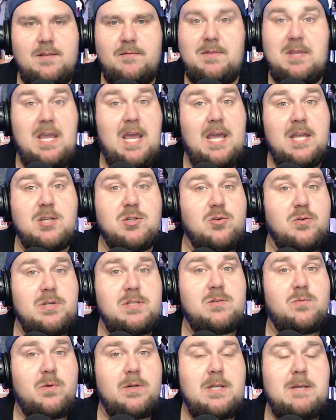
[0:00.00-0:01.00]
If the
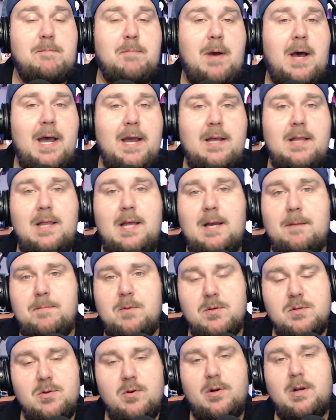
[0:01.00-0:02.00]
injuries really pile up,
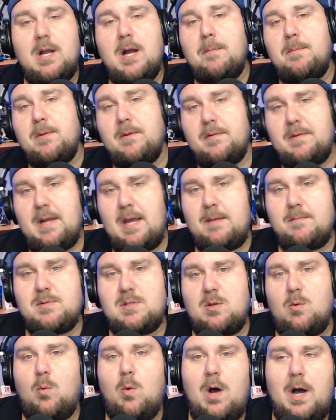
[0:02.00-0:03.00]
those are a couple of names
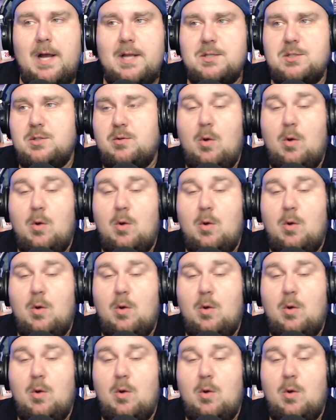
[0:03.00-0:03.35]
to watch.